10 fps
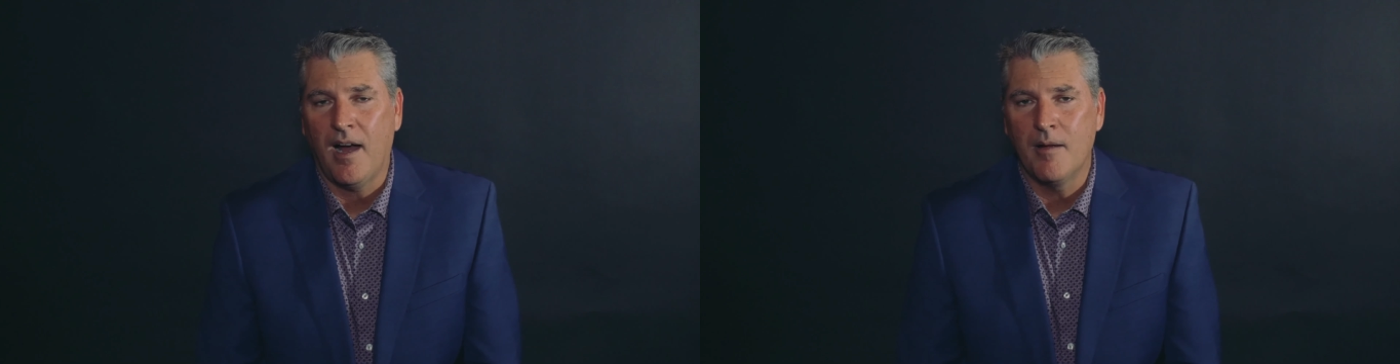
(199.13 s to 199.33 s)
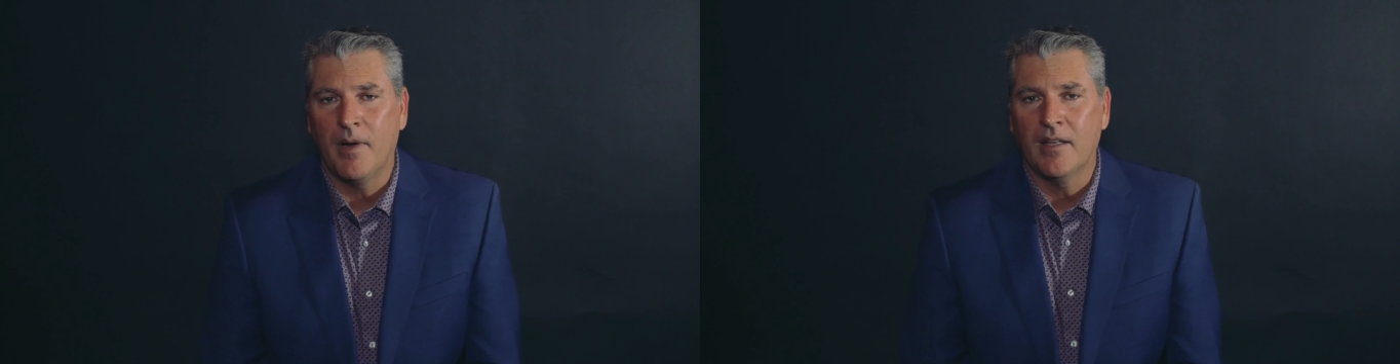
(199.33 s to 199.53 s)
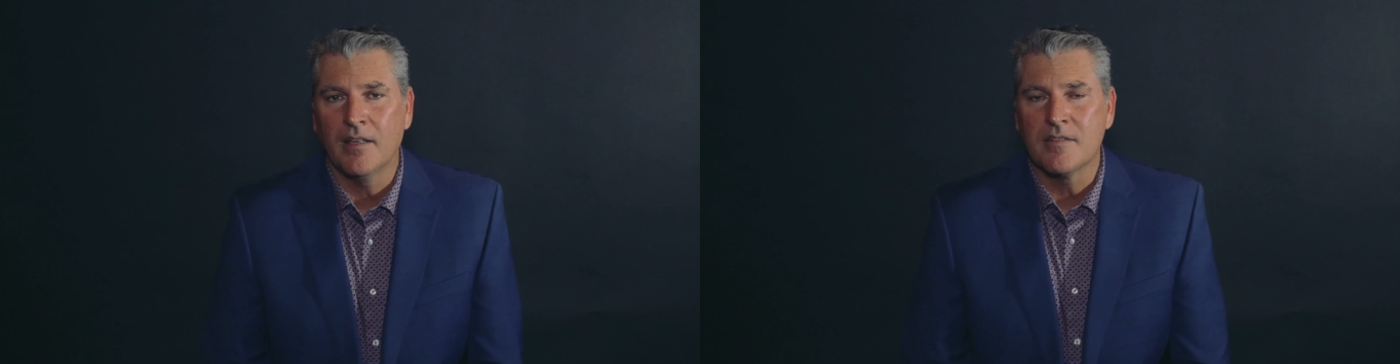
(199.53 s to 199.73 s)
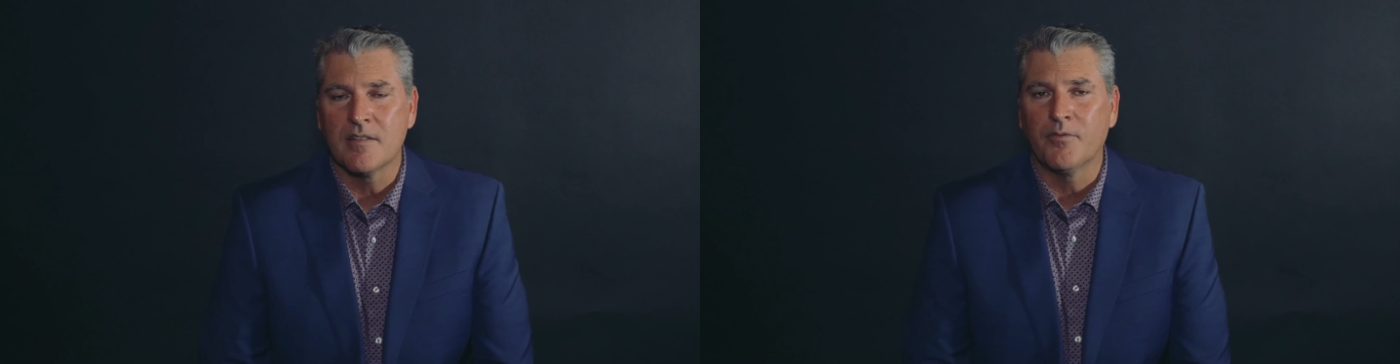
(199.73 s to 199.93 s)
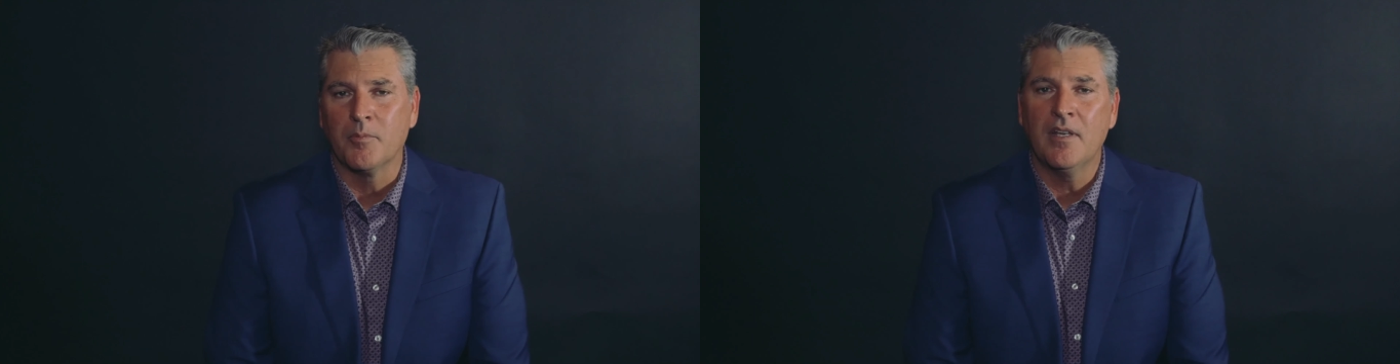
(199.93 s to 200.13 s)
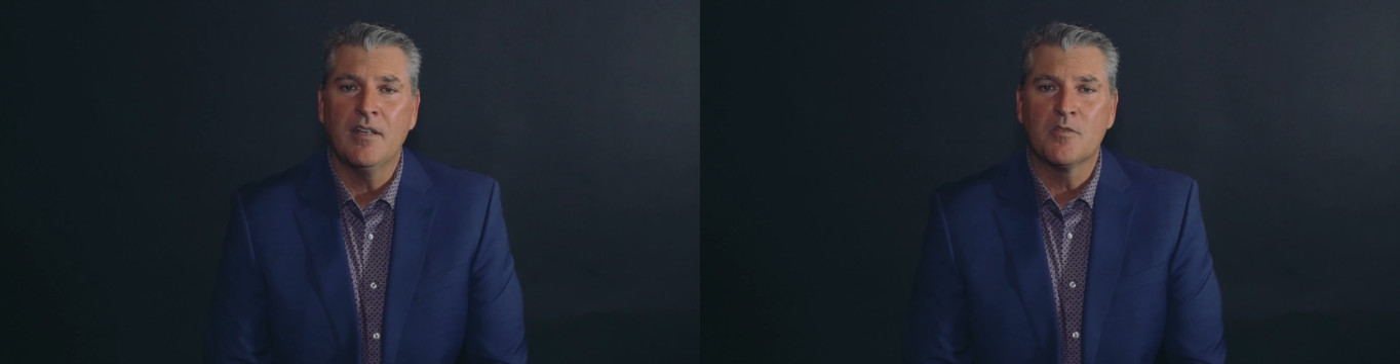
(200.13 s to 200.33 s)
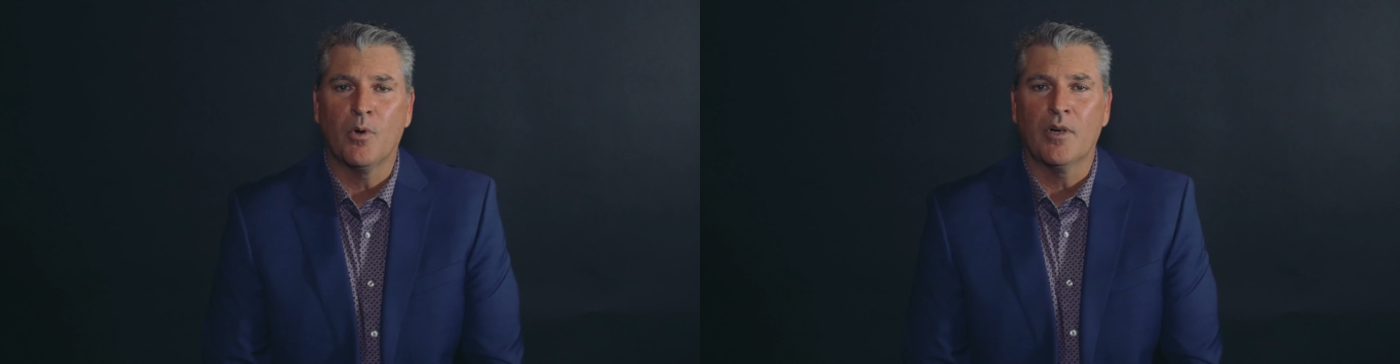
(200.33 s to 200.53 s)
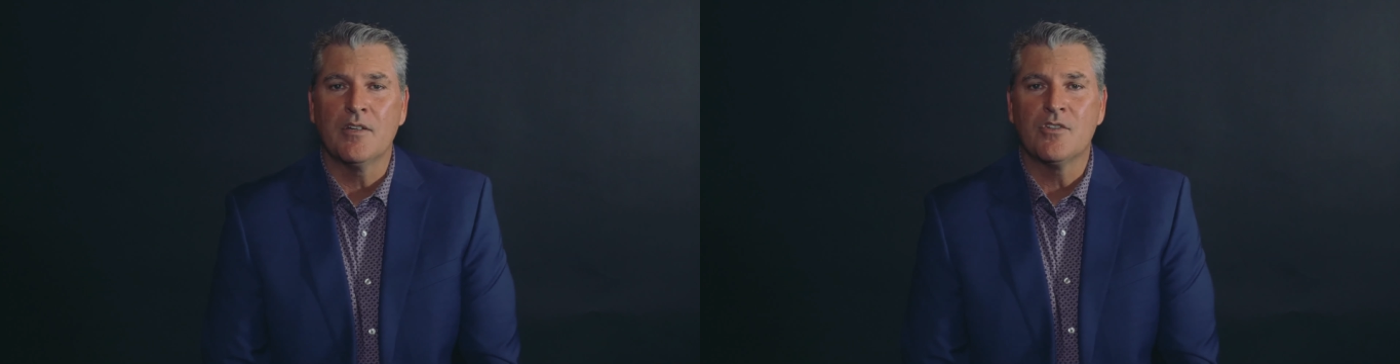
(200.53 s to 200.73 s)
I'm Mike Henson from Kings
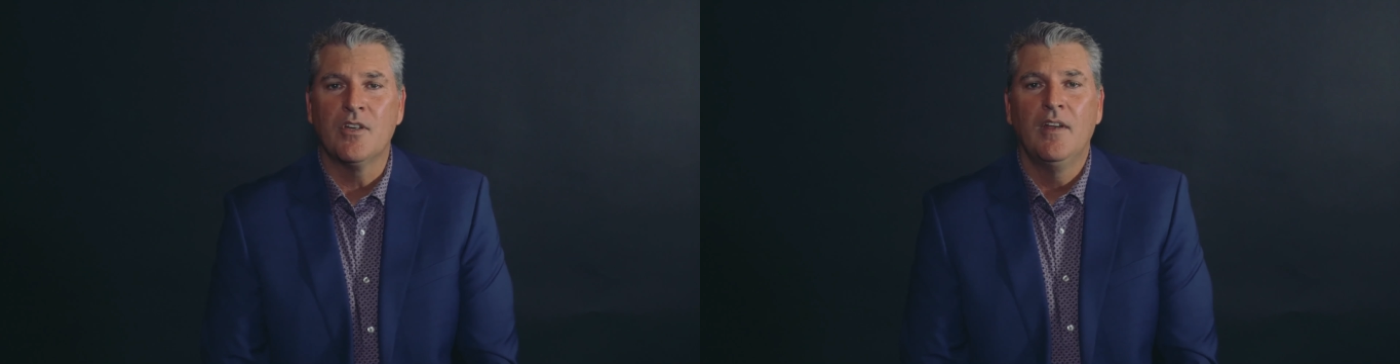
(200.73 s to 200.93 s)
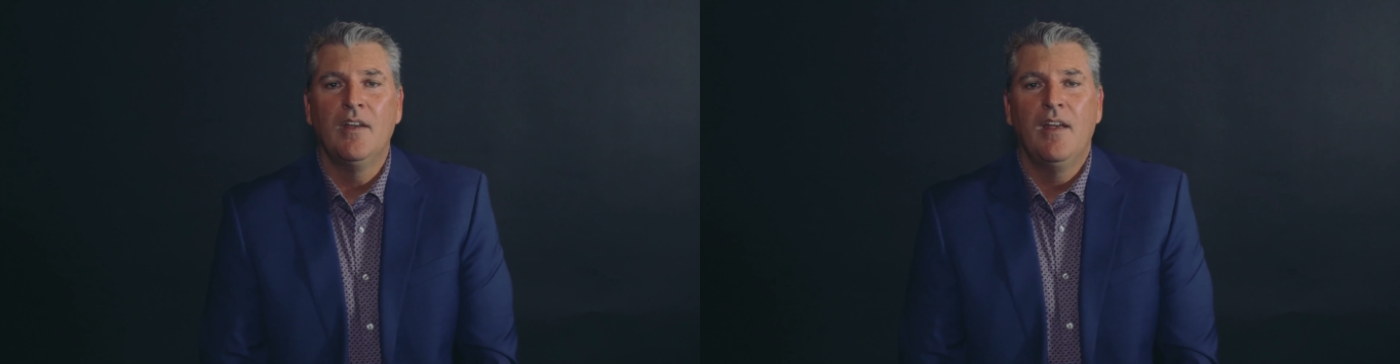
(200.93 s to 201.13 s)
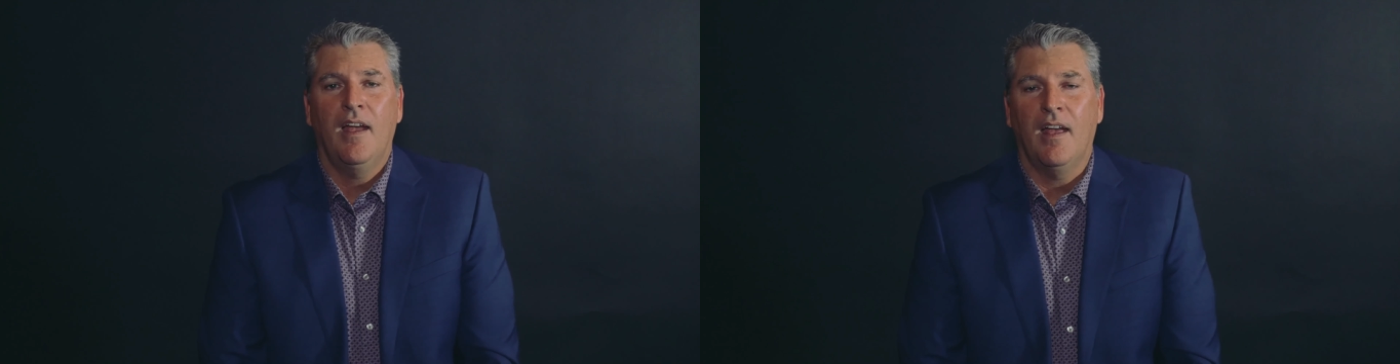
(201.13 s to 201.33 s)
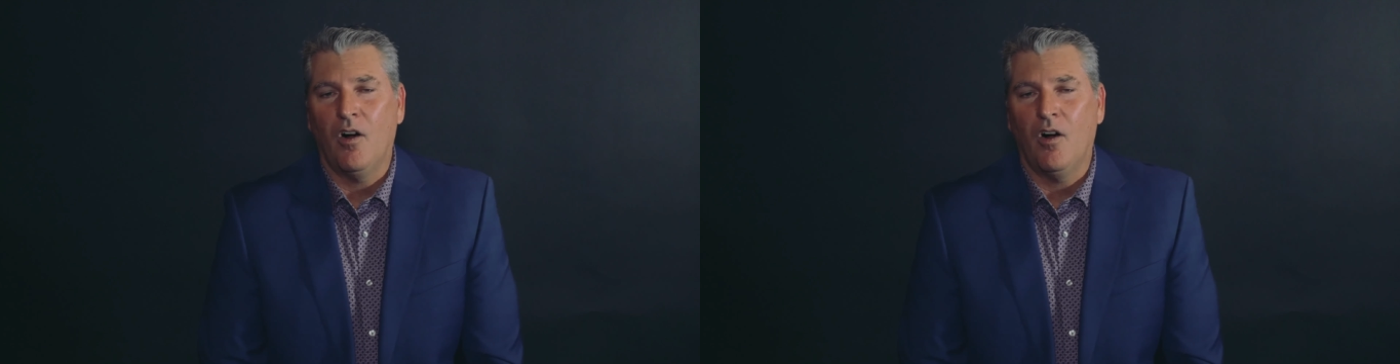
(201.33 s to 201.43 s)
Mortgage, and